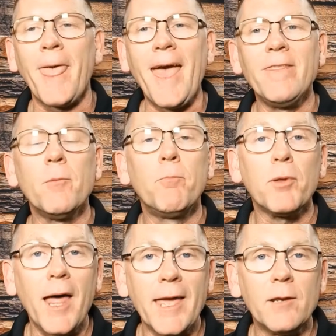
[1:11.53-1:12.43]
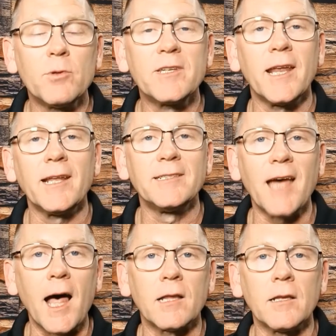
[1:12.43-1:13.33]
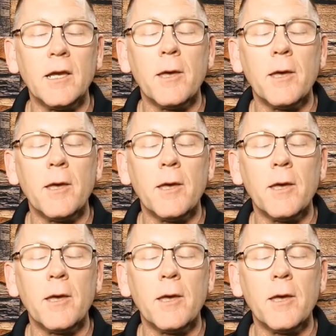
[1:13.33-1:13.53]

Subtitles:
and the blade was getting dull